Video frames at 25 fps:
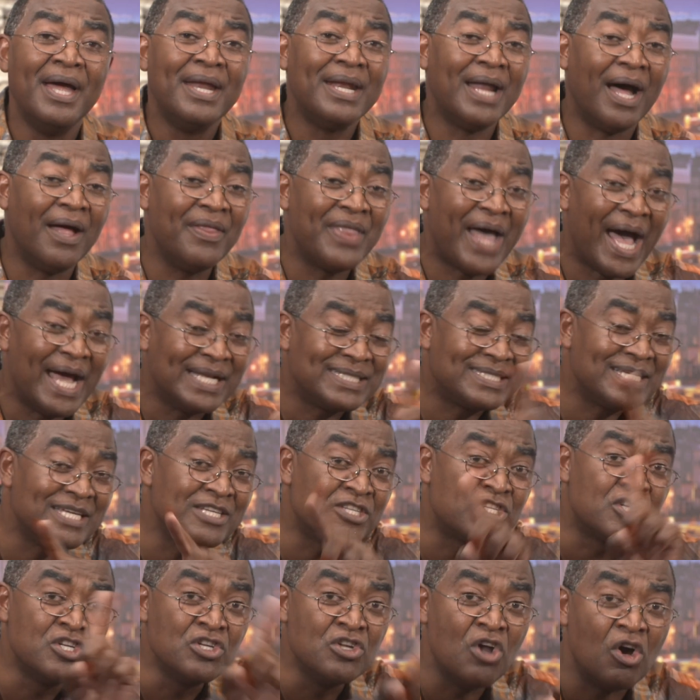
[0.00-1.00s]
Now, that
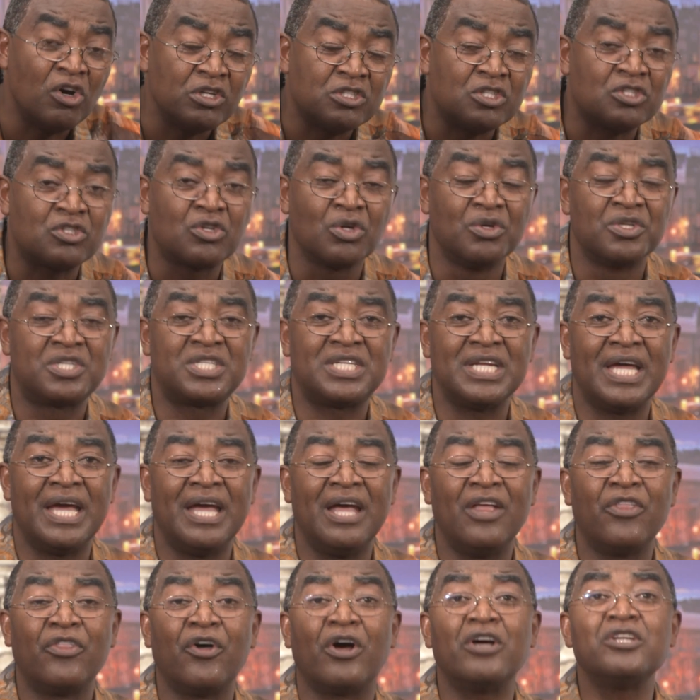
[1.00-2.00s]
is not to
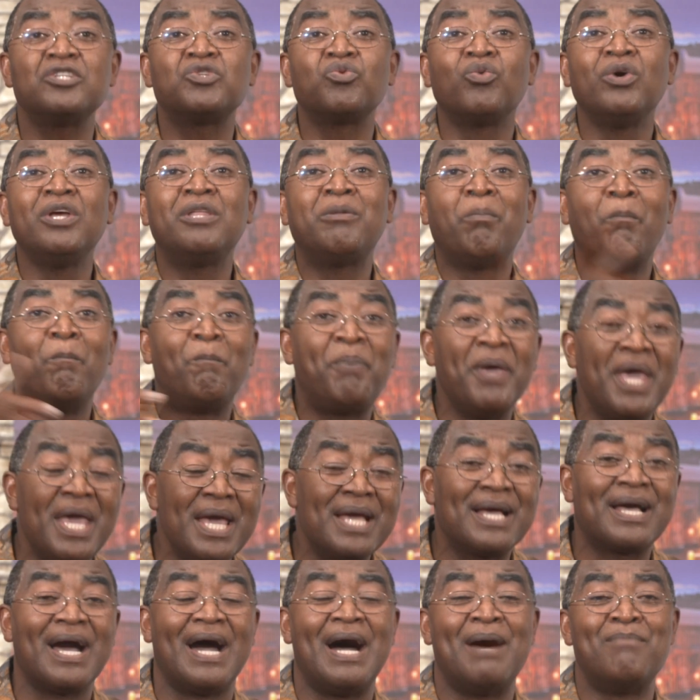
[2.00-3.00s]
say those with
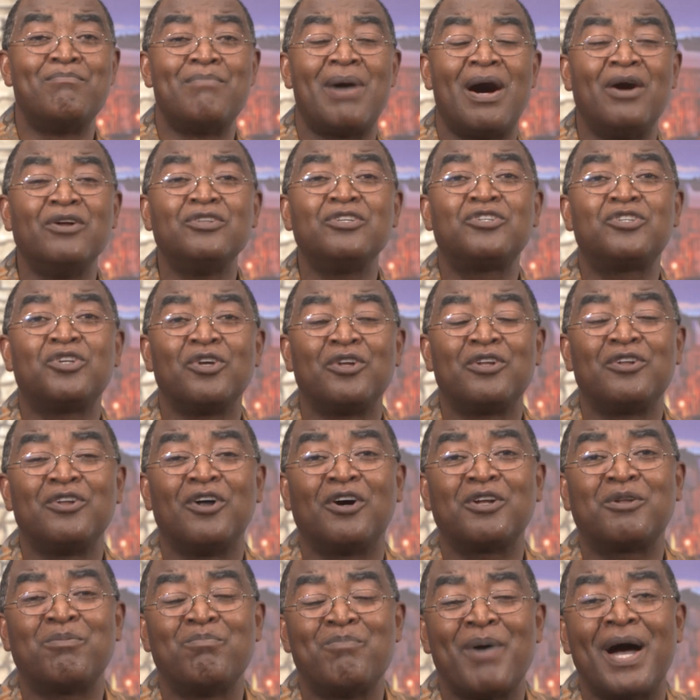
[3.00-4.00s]
big amounts should
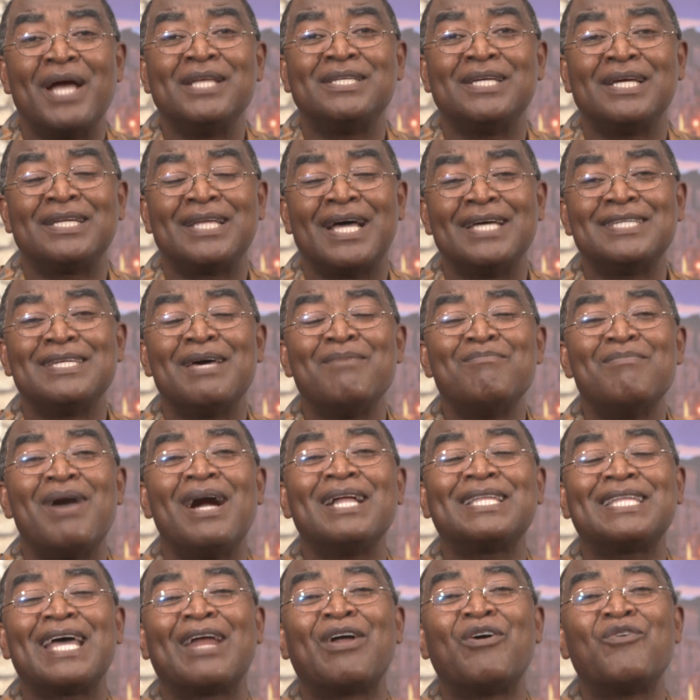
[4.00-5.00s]
not budget. As a
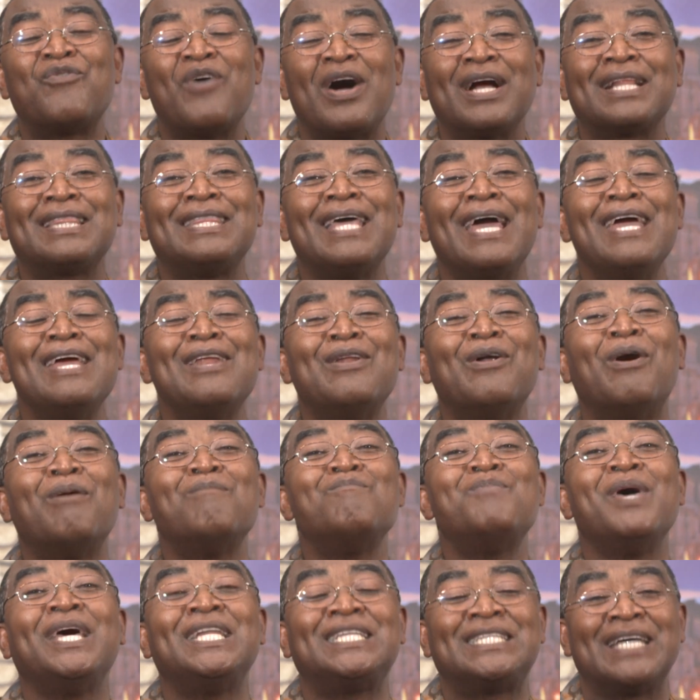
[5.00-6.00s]
matter of fact, they know
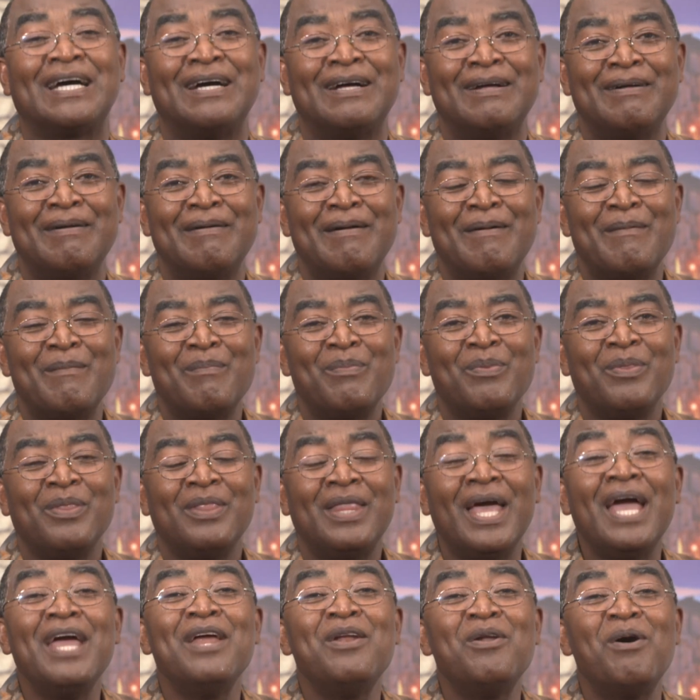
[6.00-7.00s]
better.
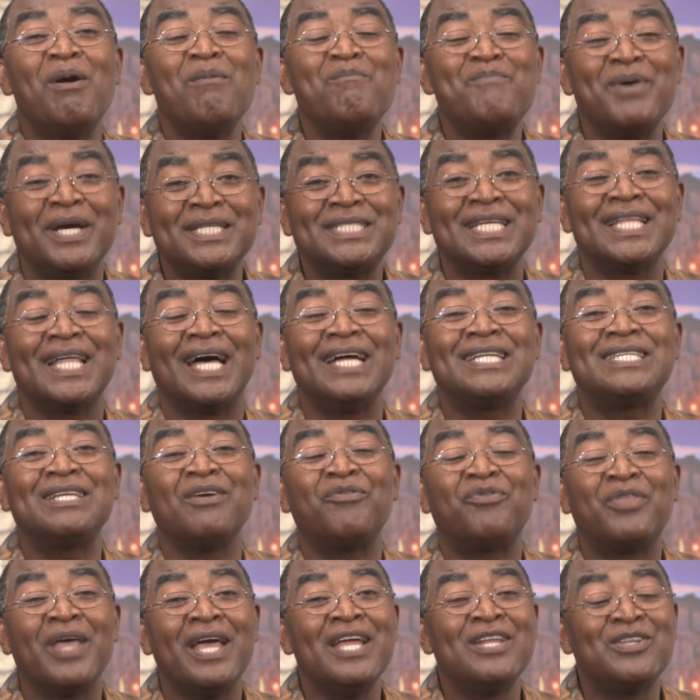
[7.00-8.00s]
They know better that
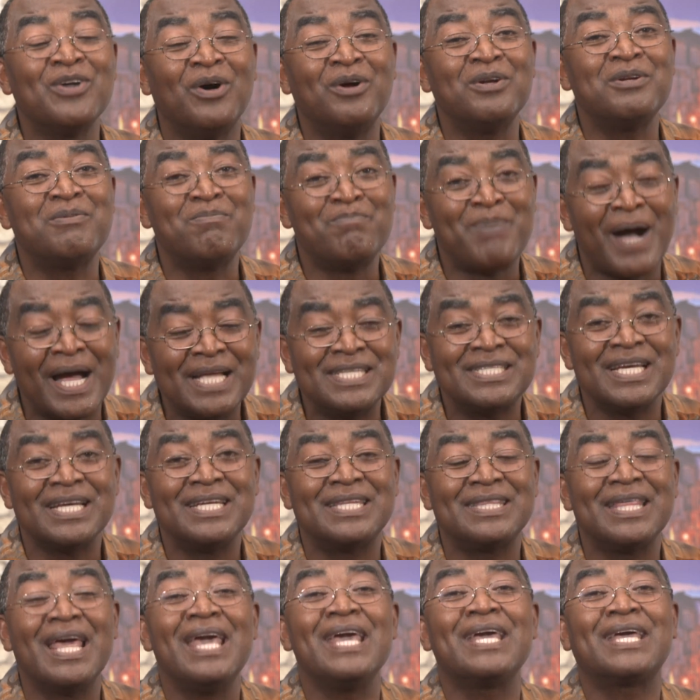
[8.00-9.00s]
if they don't
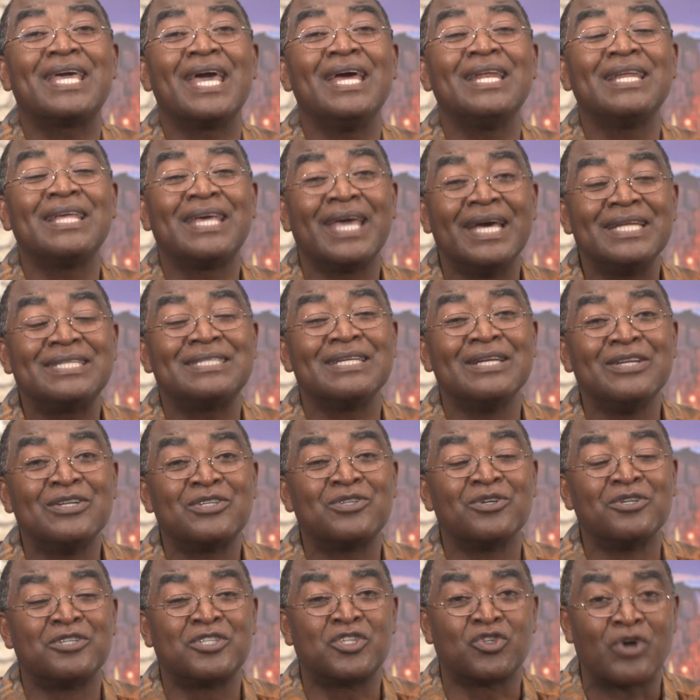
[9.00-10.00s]
budget, they can get
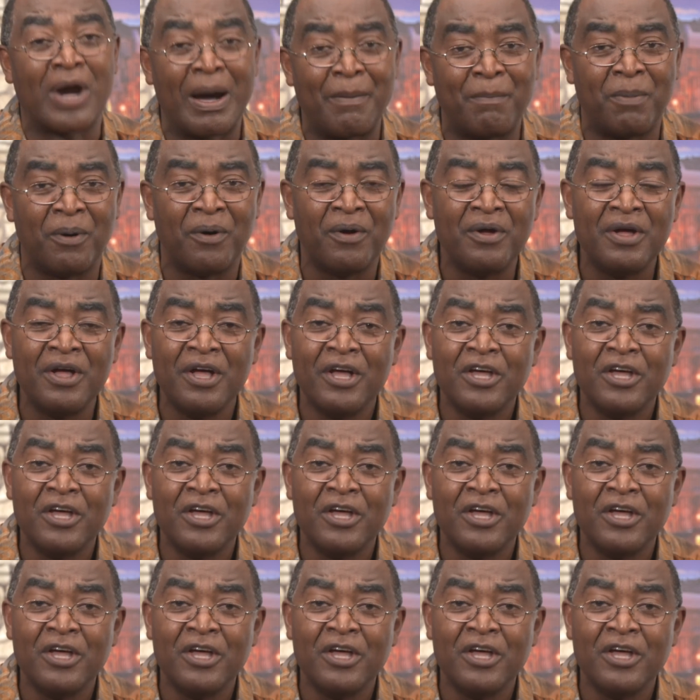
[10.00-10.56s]
into trouble.